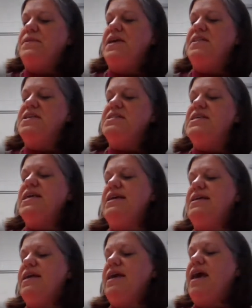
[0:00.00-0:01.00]
In this
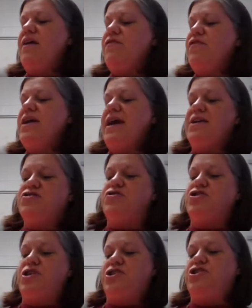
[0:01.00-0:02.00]
heat, every
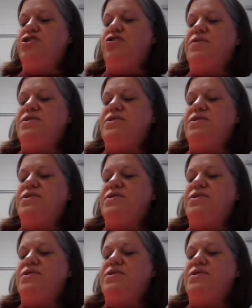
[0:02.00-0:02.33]
extra gesture